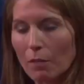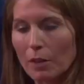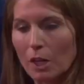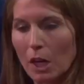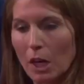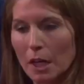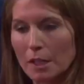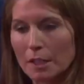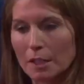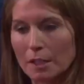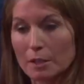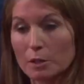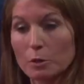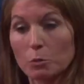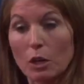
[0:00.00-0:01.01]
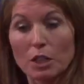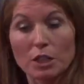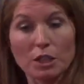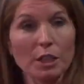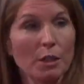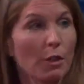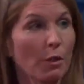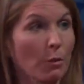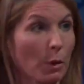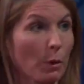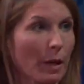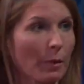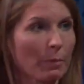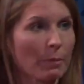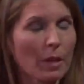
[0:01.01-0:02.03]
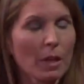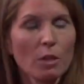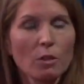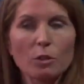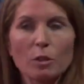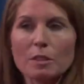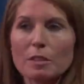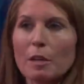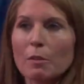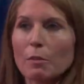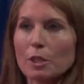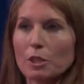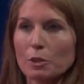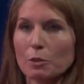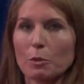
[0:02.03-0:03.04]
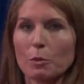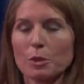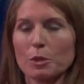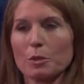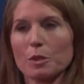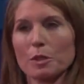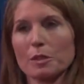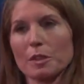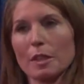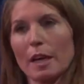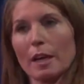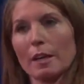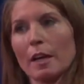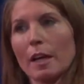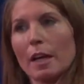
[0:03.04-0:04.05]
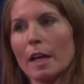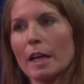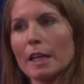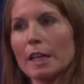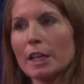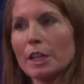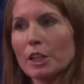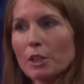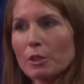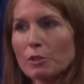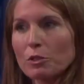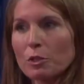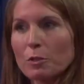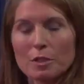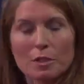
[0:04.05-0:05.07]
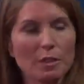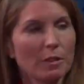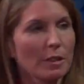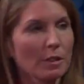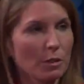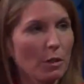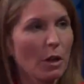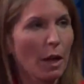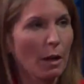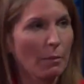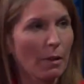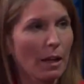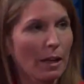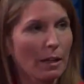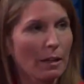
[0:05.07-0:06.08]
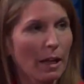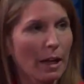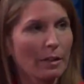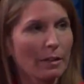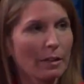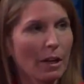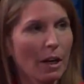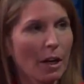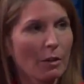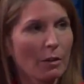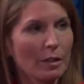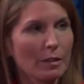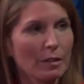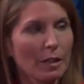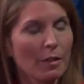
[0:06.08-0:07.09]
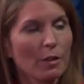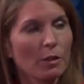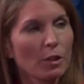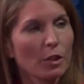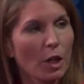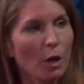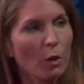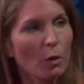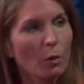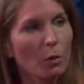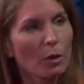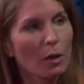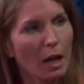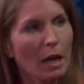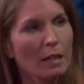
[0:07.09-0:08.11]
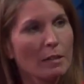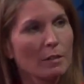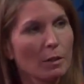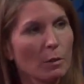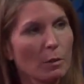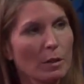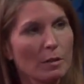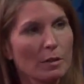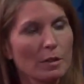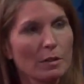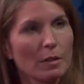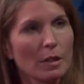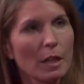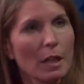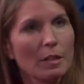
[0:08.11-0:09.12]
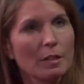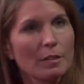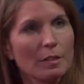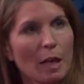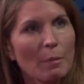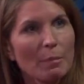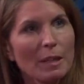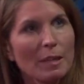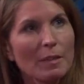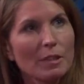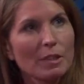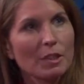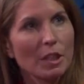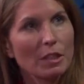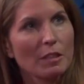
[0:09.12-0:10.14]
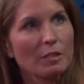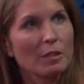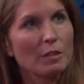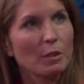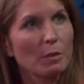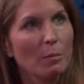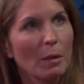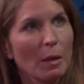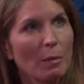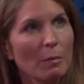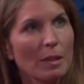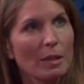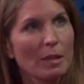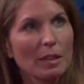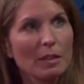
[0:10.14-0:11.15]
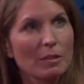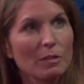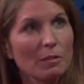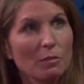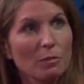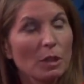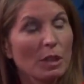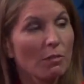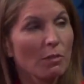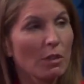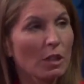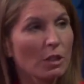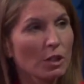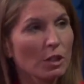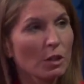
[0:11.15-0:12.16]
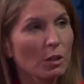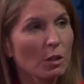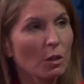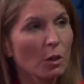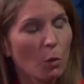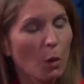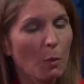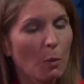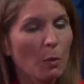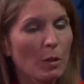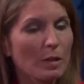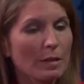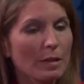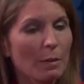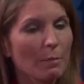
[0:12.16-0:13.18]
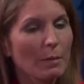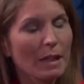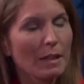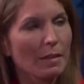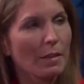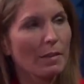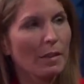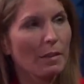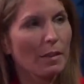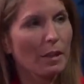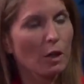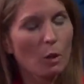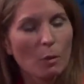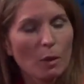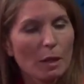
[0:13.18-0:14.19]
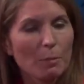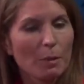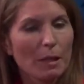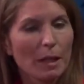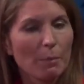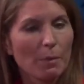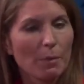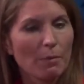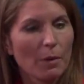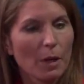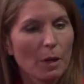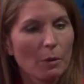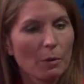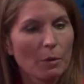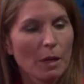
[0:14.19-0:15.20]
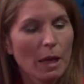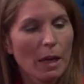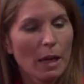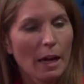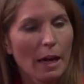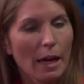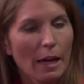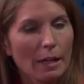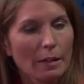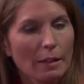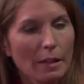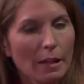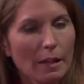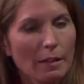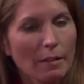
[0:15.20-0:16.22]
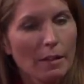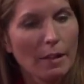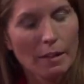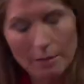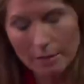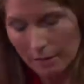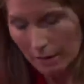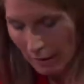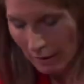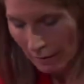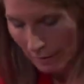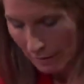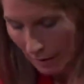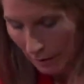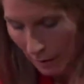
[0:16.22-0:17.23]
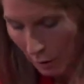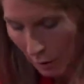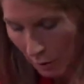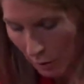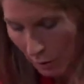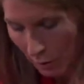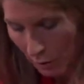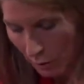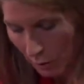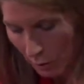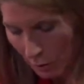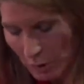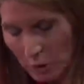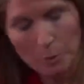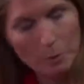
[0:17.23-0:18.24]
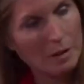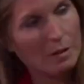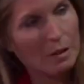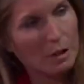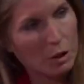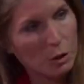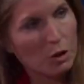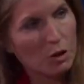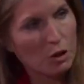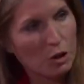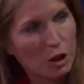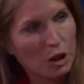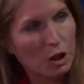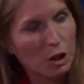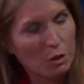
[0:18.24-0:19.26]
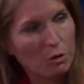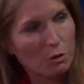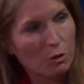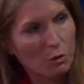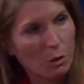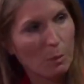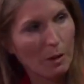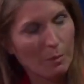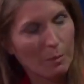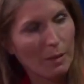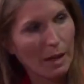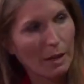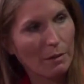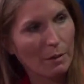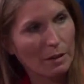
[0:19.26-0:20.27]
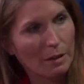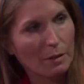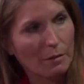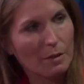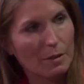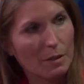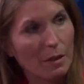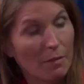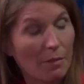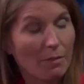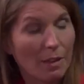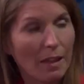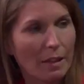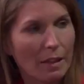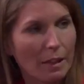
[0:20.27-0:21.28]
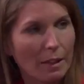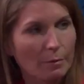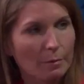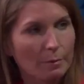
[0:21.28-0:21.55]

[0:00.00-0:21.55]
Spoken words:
of the conduct is rushing through it. So let's not rush through what you just said. He accused you of a serious crime, lying to Congress, and there are no consequences. Does mean the Justice Department is fully functional? Or, I mean, what does that mean? That no one can pick up the phone and say that, Mr. President, you just accused the former FBI director of a felony?